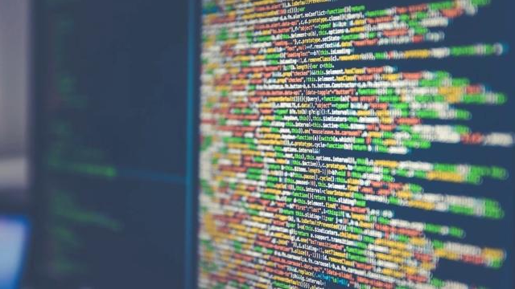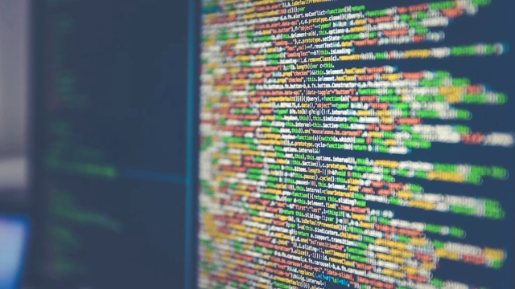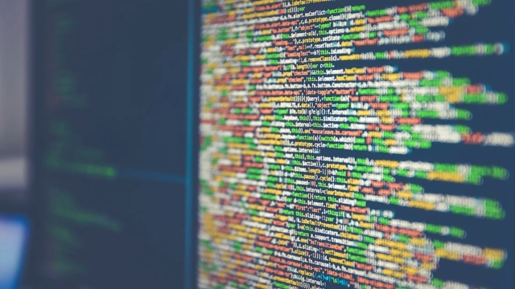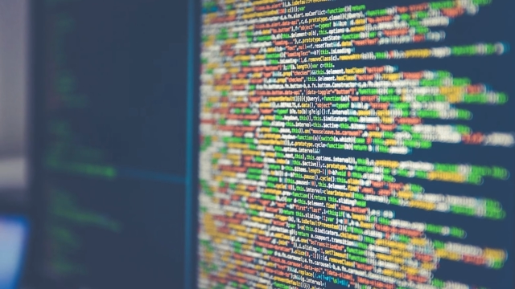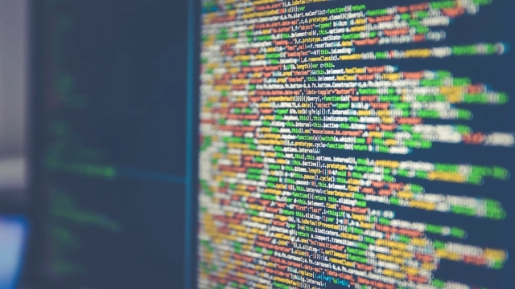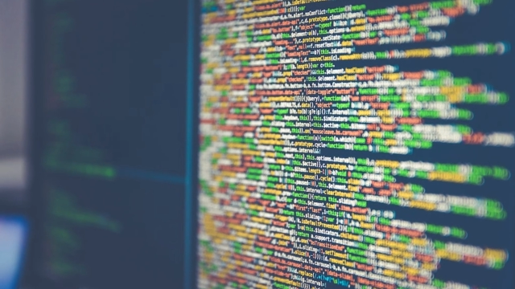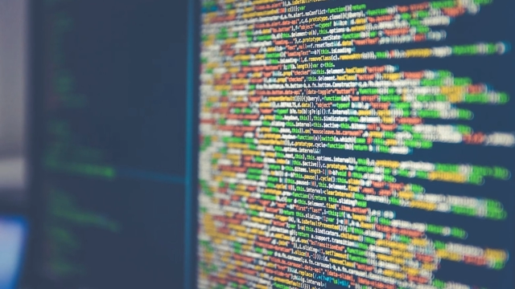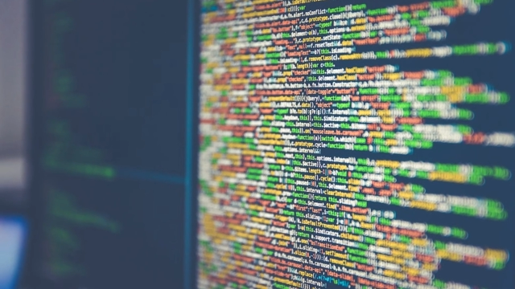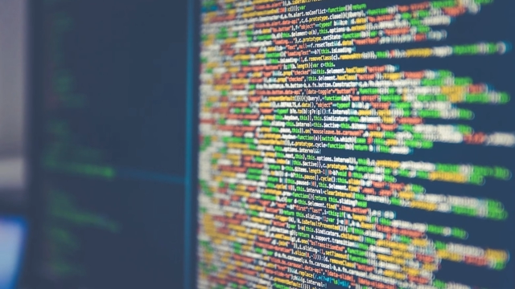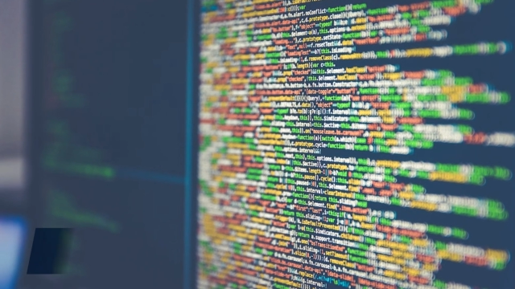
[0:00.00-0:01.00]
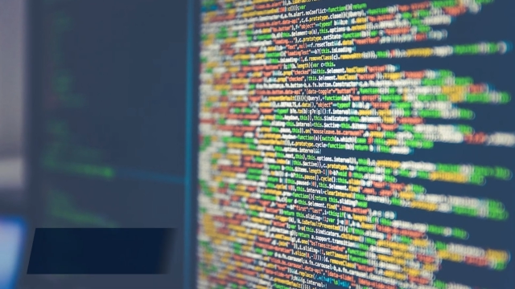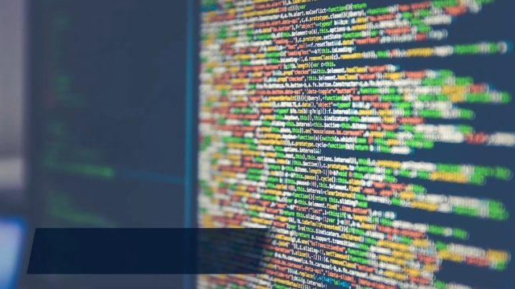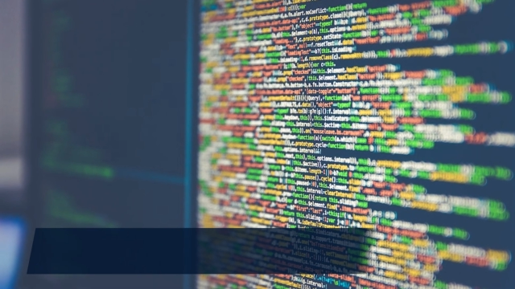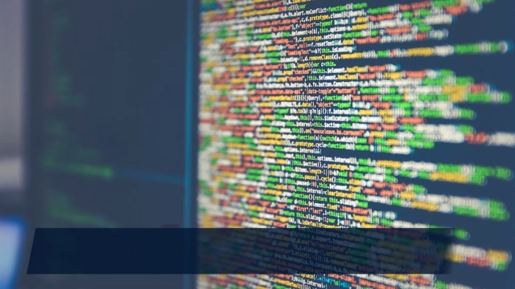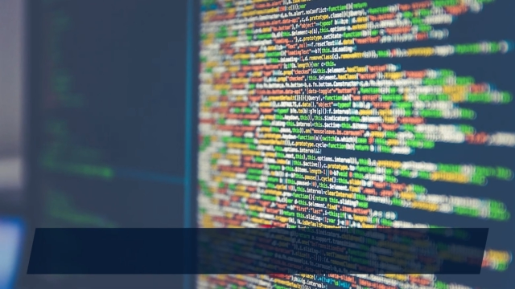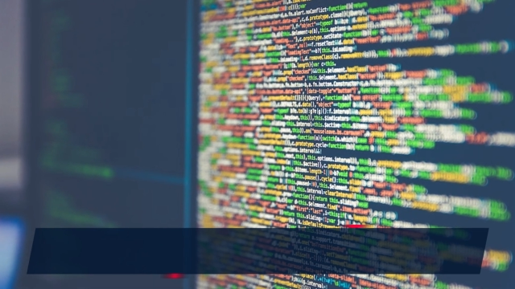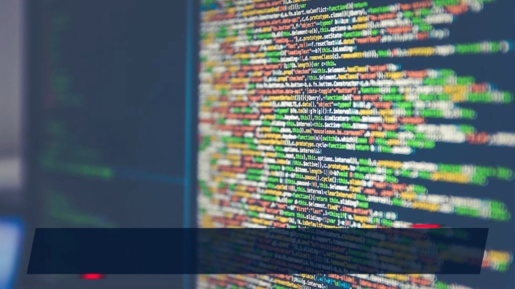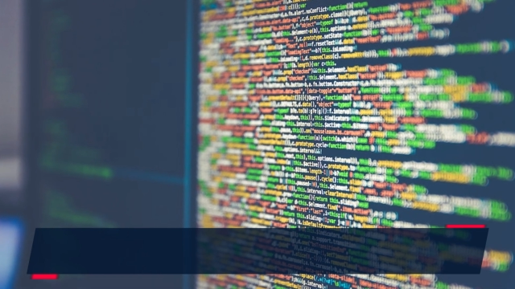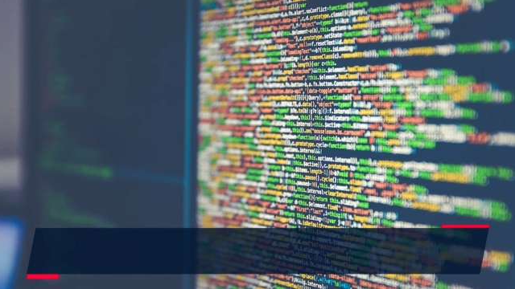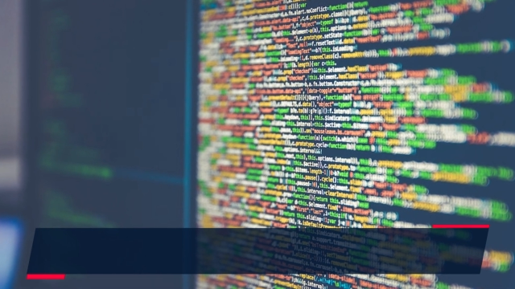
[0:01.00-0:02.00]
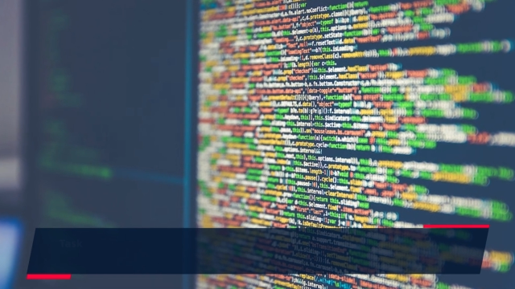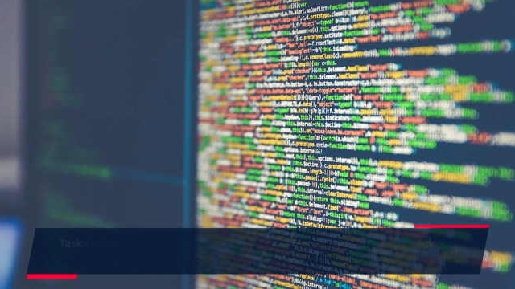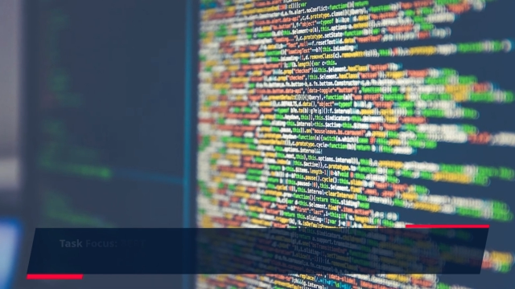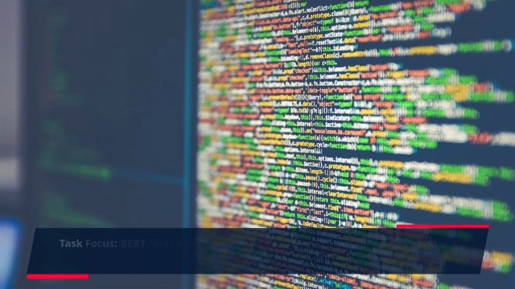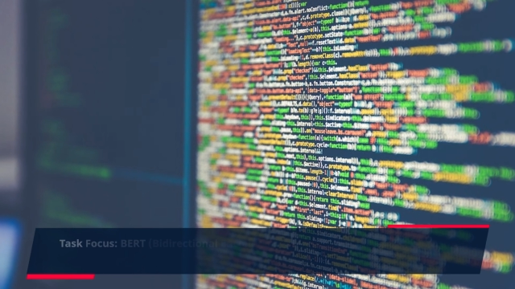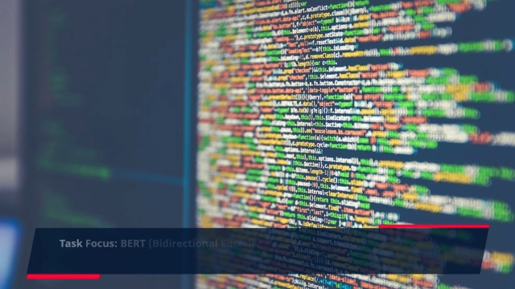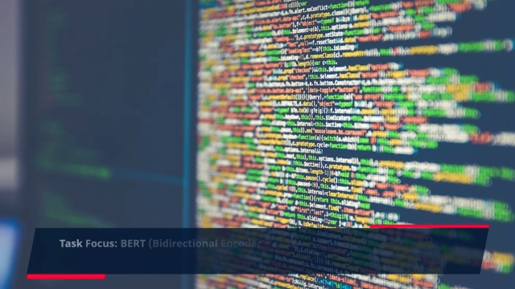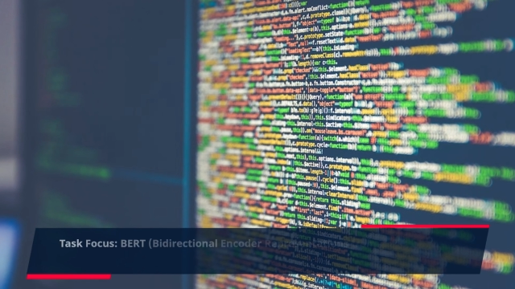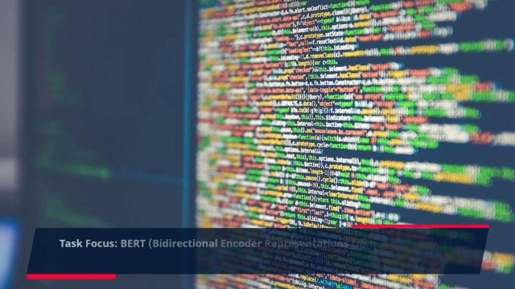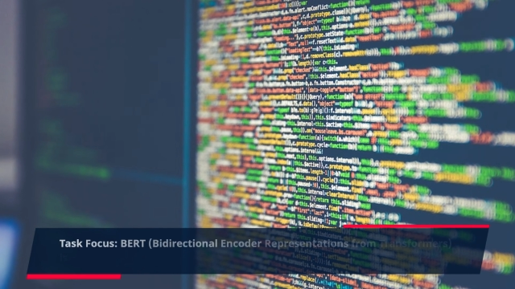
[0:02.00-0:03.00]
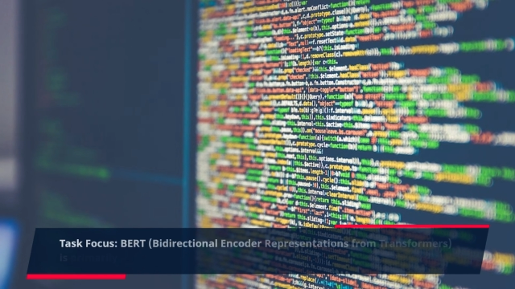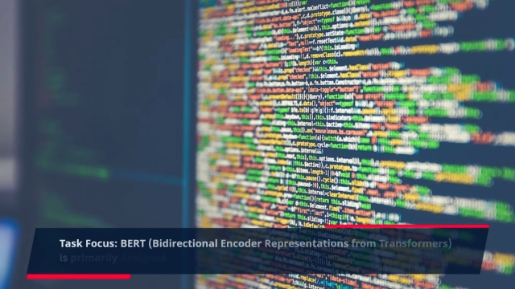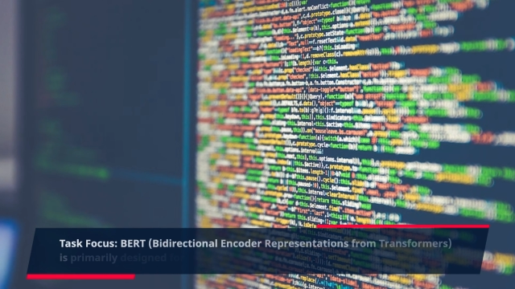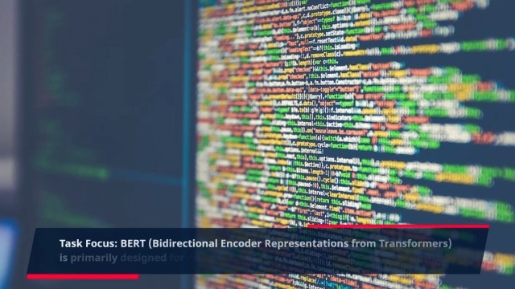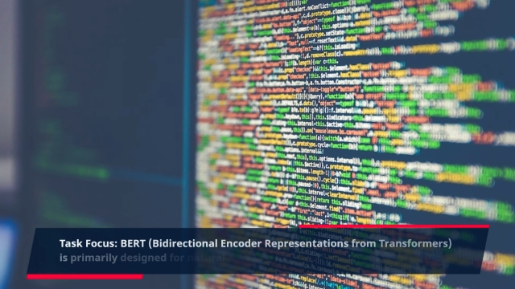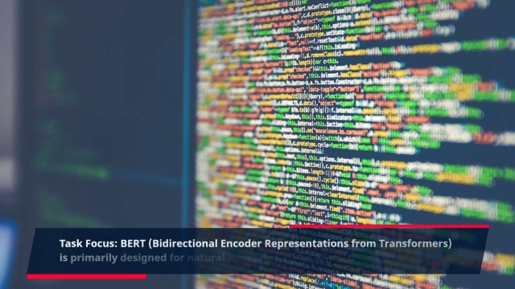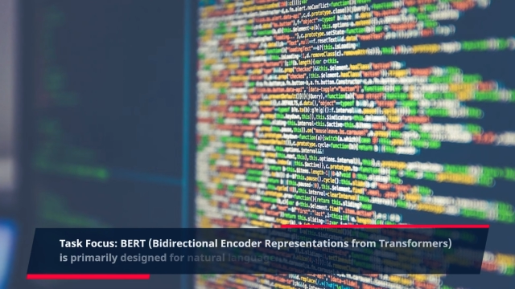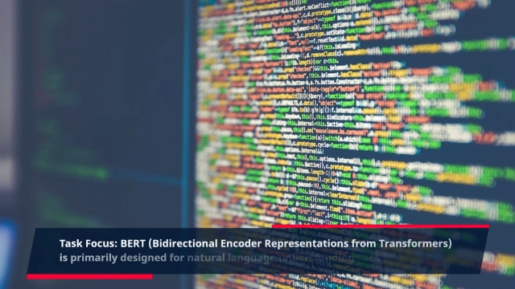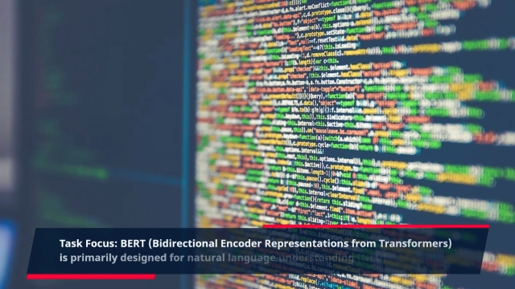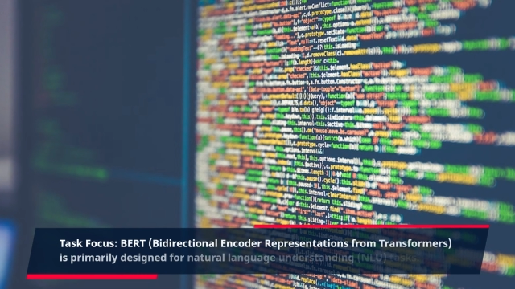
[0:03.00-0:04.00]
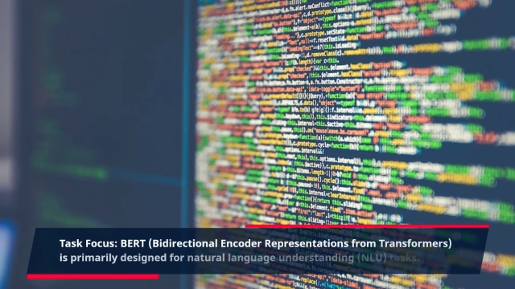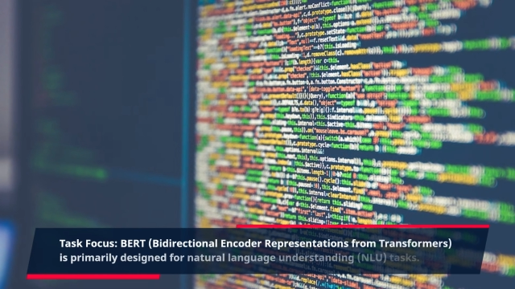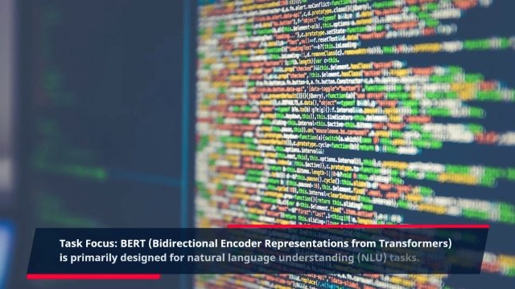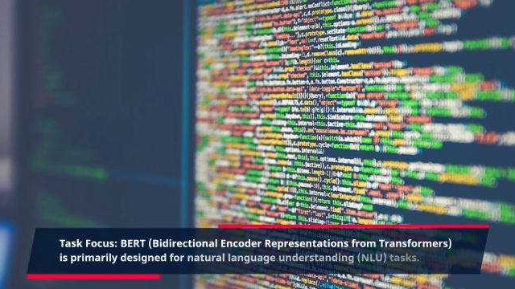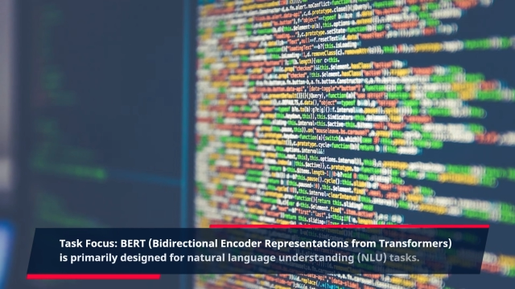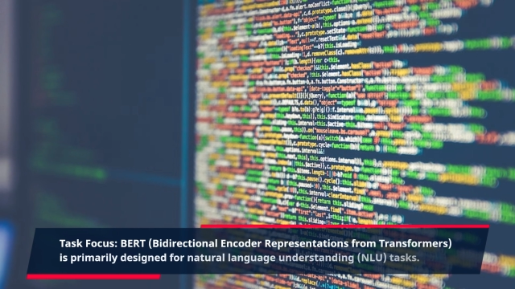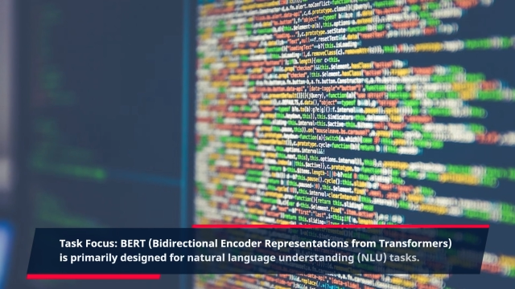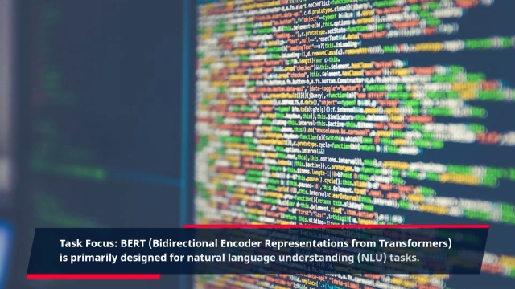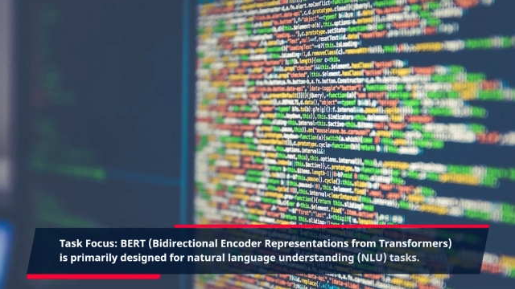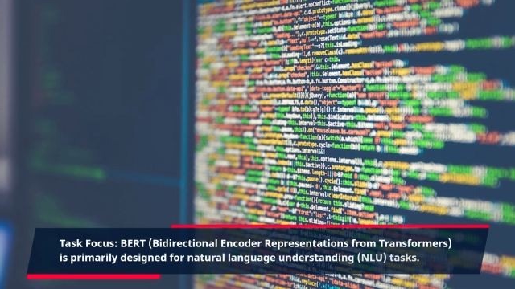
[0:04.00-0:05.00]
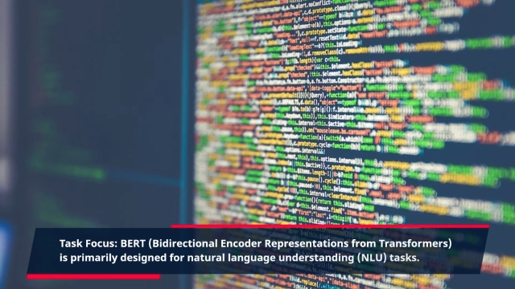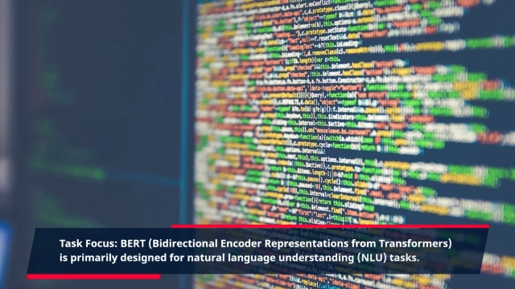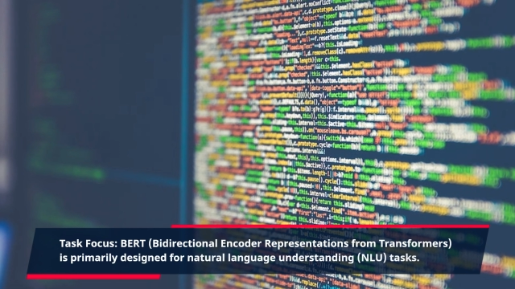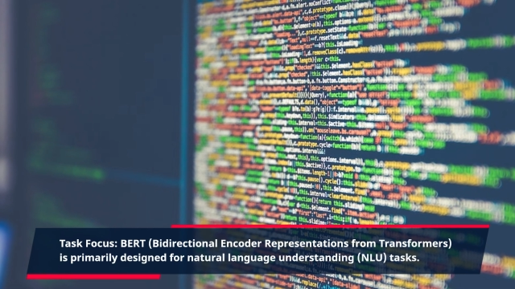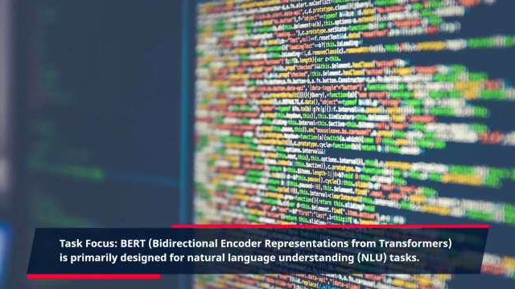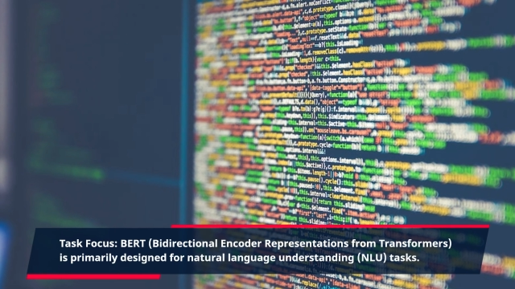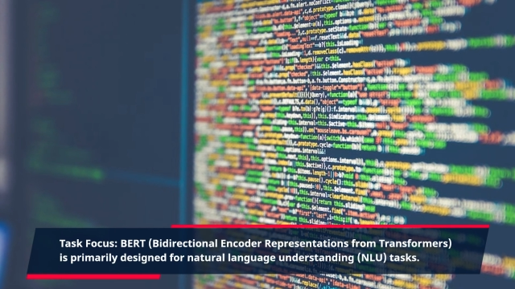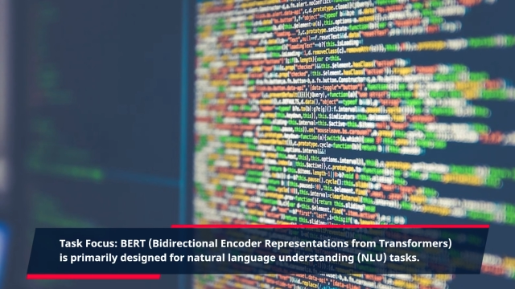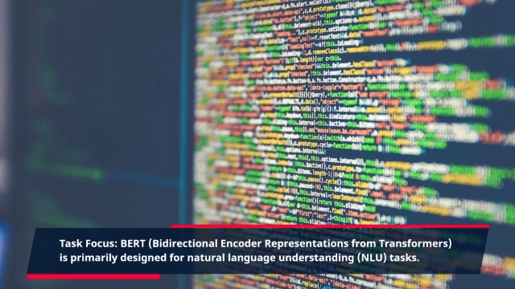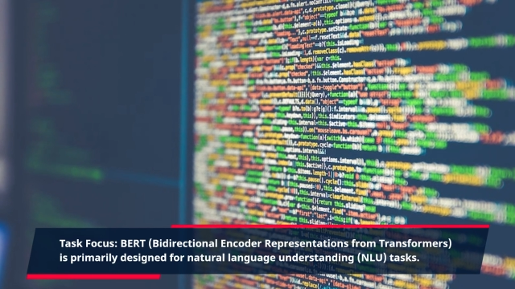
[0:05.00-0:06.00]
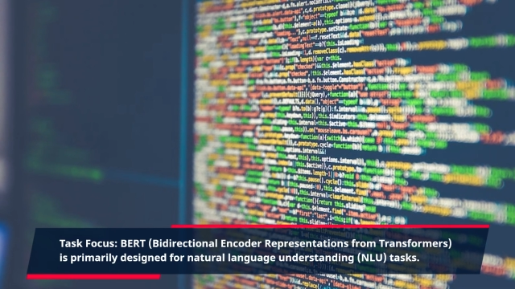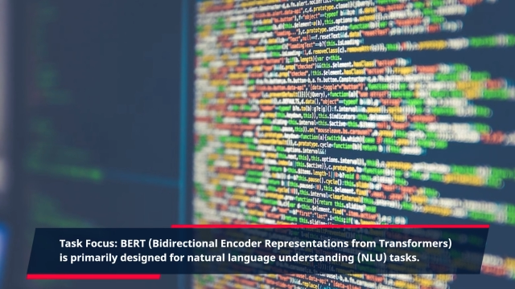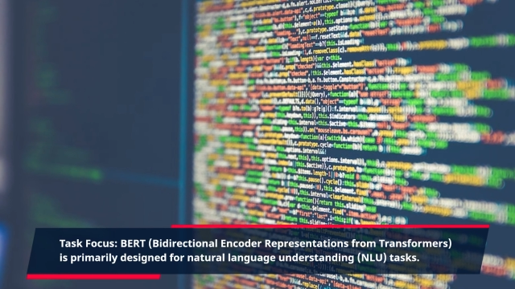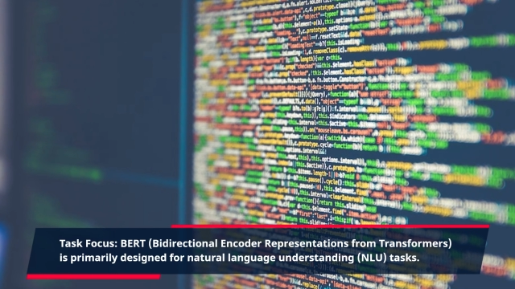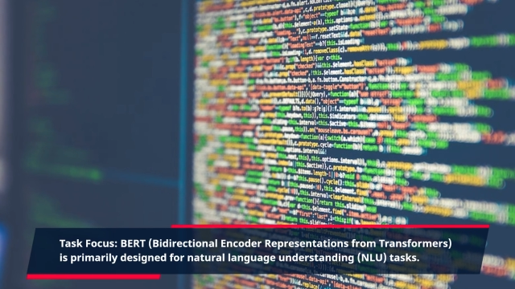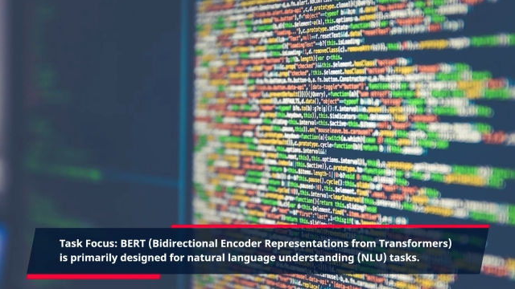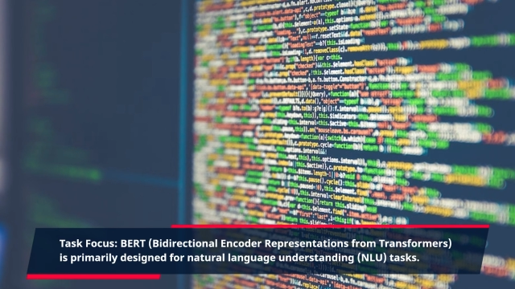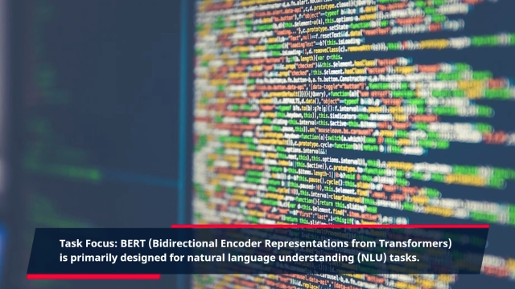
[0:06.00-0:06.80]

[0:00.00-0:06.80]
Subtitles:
Nobody's mouth can be seen.